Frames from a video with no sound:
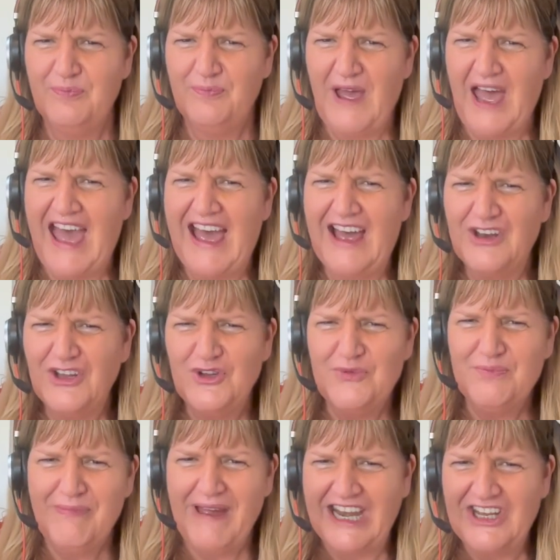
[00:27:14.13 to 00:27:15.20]
How do
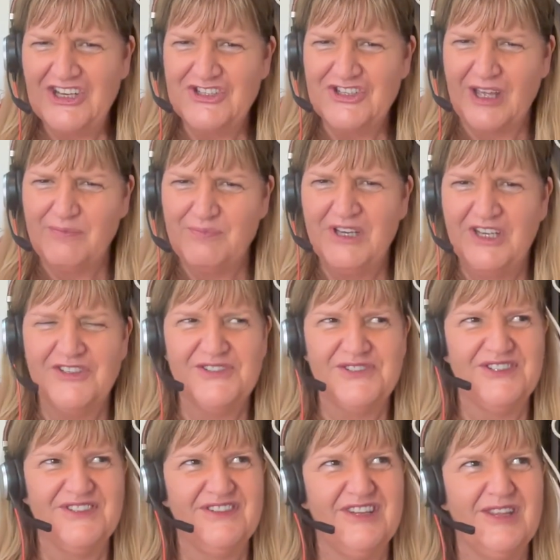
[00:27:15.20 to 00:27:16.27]
you manage that?
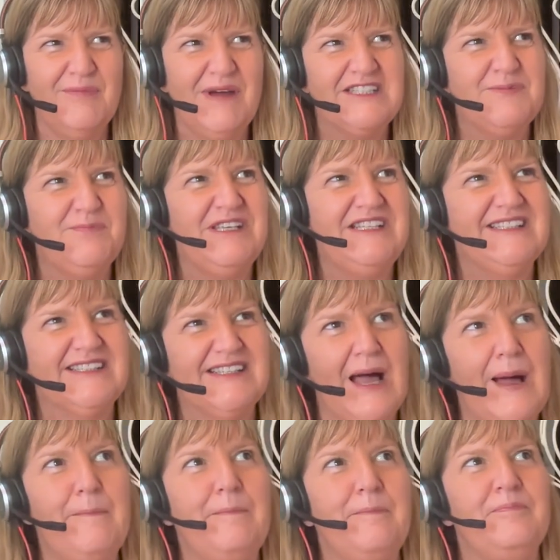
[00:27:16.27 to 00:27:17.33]
Because there must be
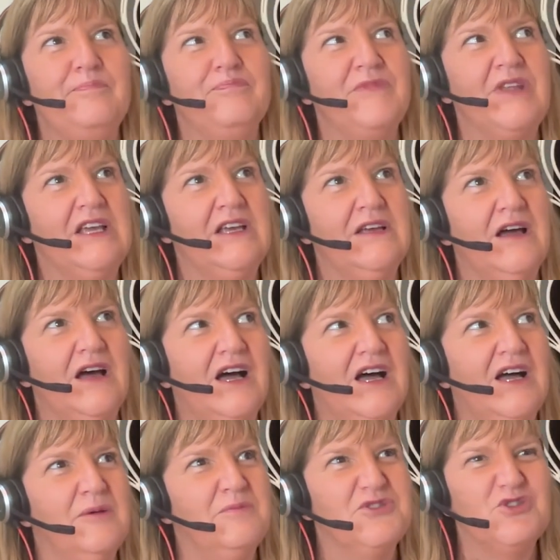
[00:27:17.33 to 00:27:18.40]
some
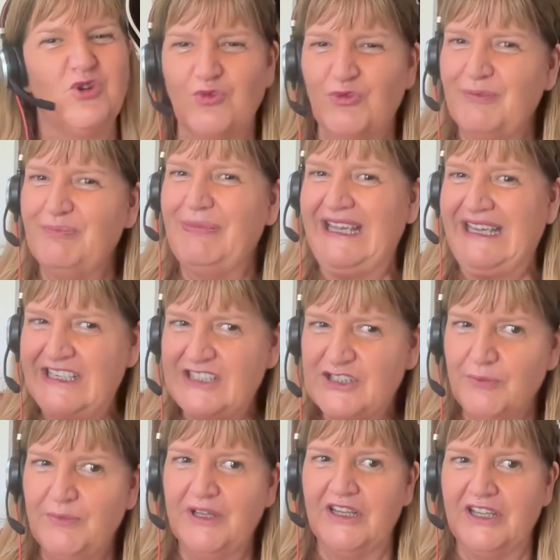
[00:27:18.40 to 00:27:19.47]
um, sort of
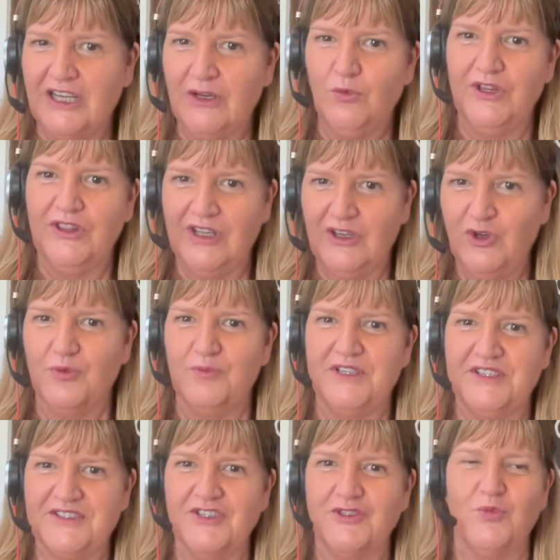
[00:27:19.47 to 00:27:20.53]
repeatability within your
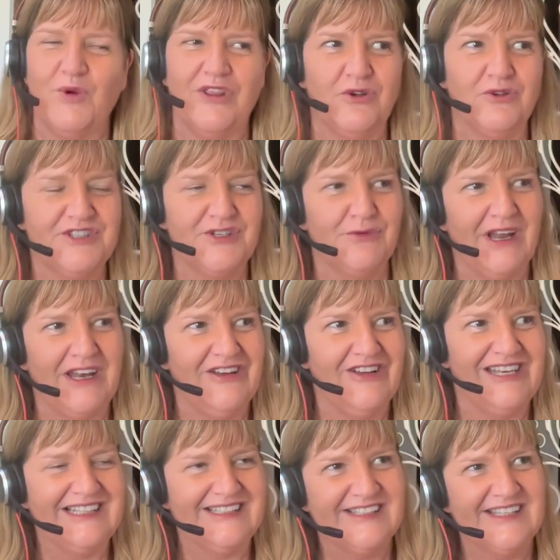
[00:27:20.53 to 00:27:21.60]
business, whether it's around, I
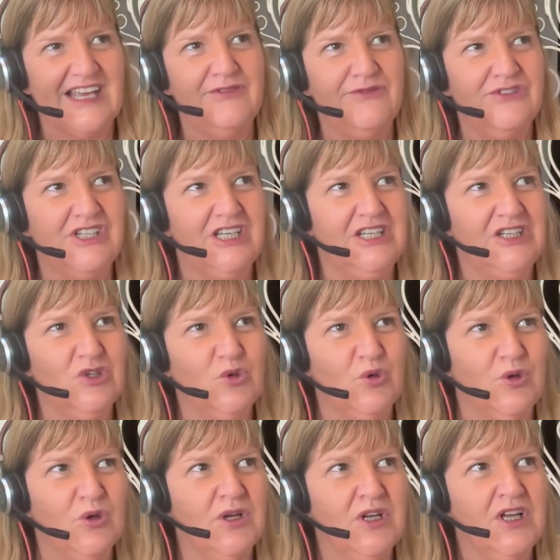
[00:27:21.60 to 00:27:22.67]
guess, safety
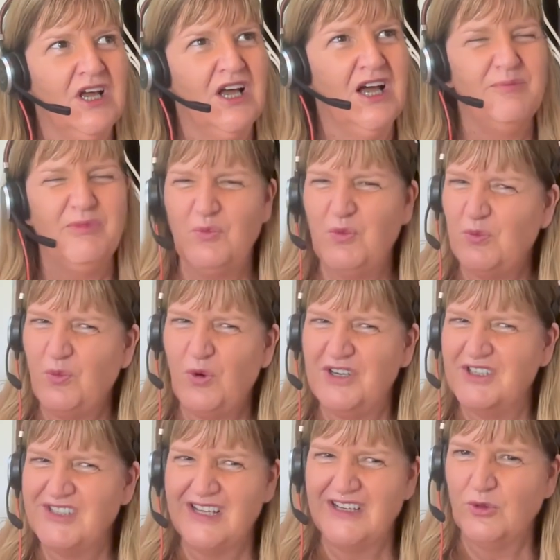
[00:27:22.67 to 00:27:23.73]
or. Uh, but oh, yes. what
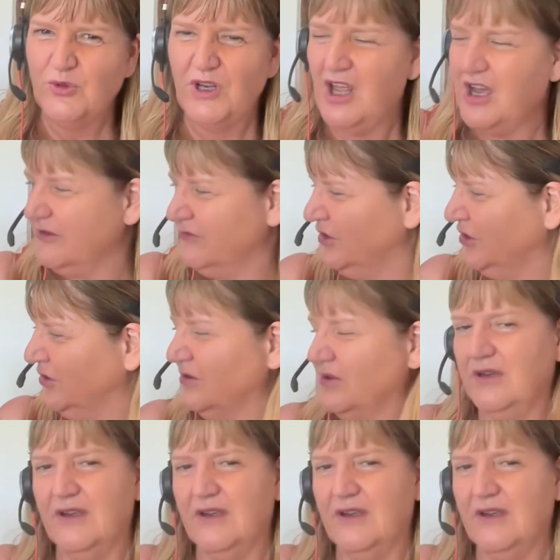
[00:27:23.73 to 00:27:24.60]
does that look like for you?